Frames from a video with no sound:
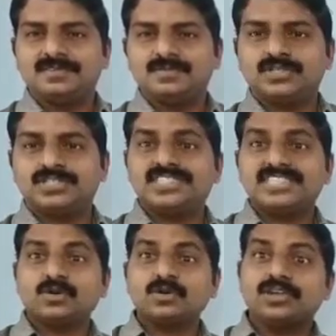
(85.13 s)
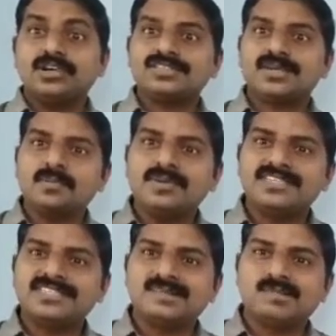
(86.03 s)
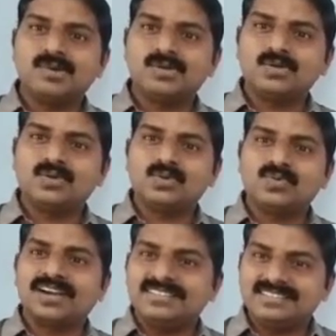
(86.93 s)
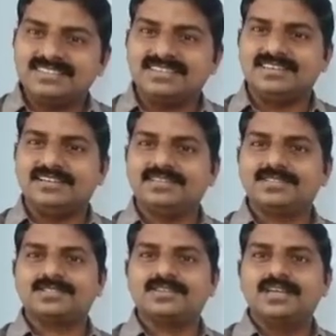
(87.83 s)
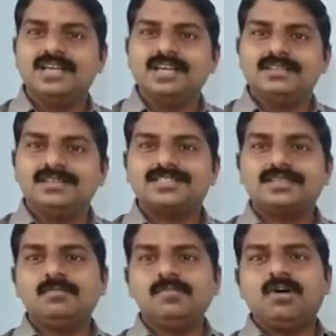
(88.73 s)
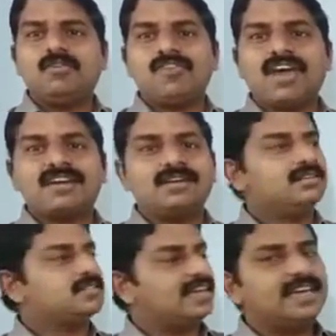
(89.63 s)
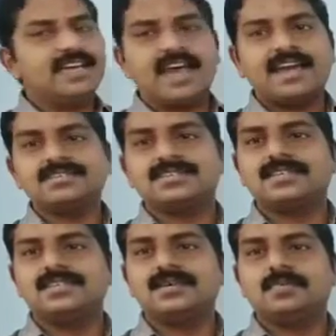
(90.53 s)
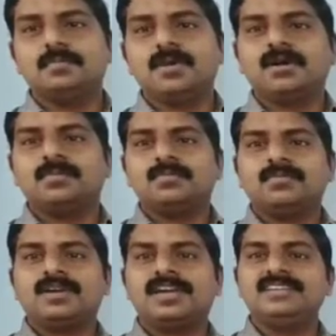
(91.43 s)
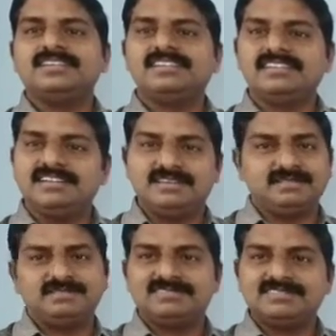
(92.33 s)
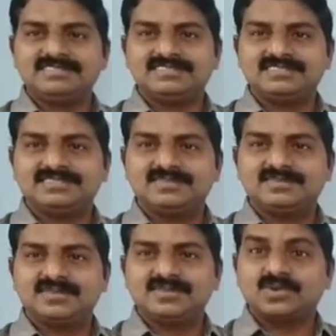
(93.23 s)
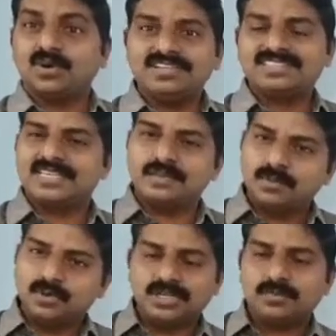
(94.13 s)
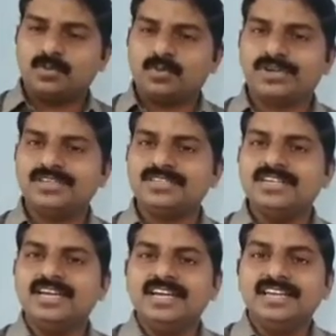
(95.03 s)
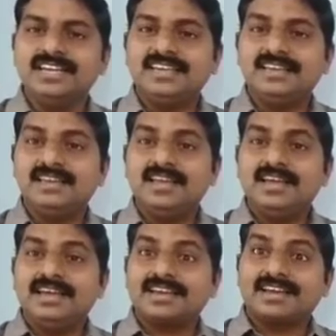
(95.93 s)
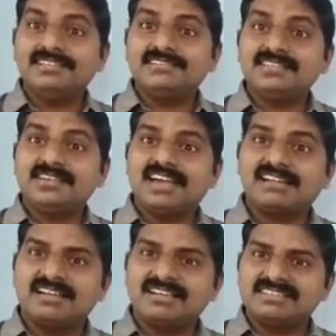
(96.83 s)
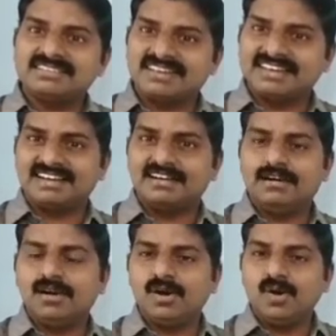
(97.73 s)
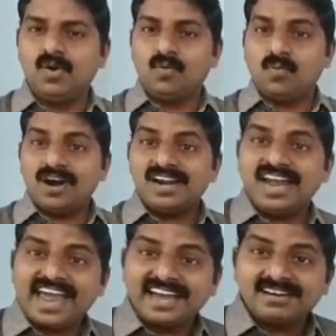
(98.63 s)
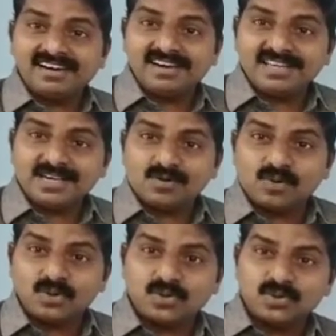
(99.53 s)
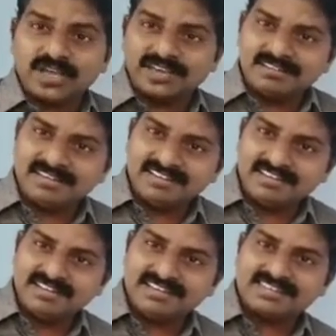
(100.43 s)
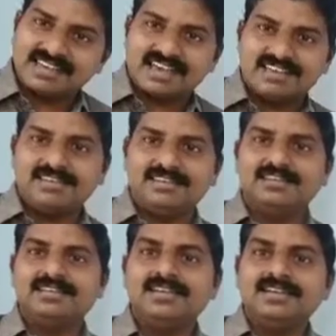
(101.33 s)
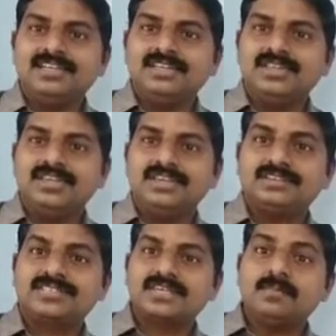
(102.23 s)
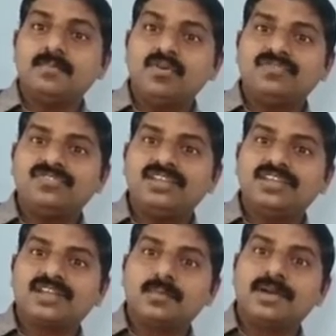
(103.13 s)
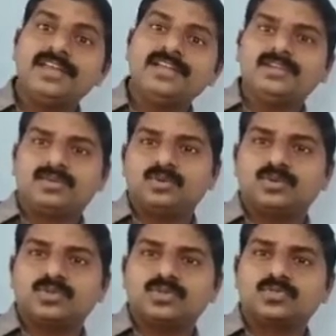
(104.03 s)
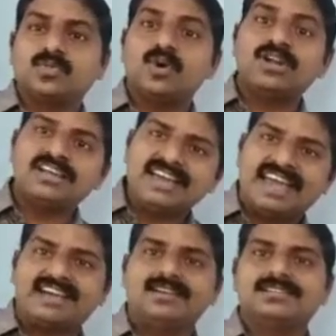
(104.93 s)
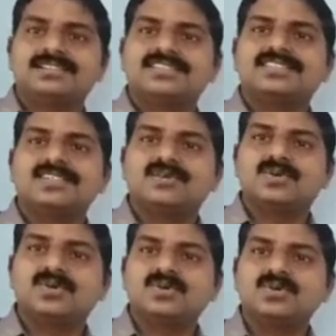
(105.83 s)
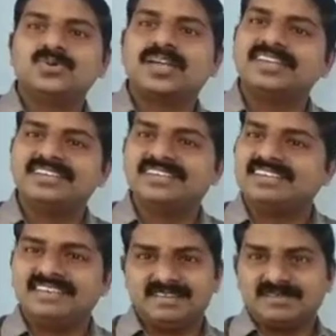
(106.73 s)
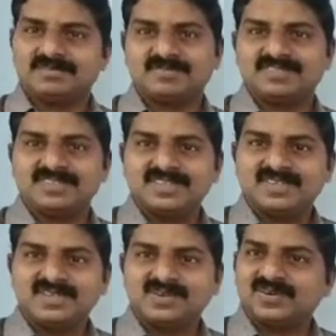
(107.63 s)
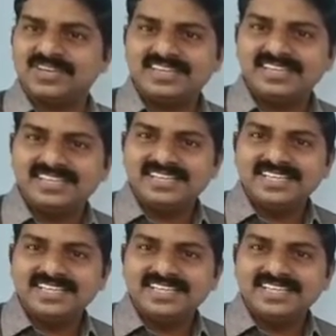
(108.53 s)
Since the total sum is equal to 180 degrees, the sum of angles A and C become 90 degree. So it's an important point. In a right angled triangle, one angle equal to 90 degrees and the sum of the remaining two smaller angles is equal to 90 degree. Okay.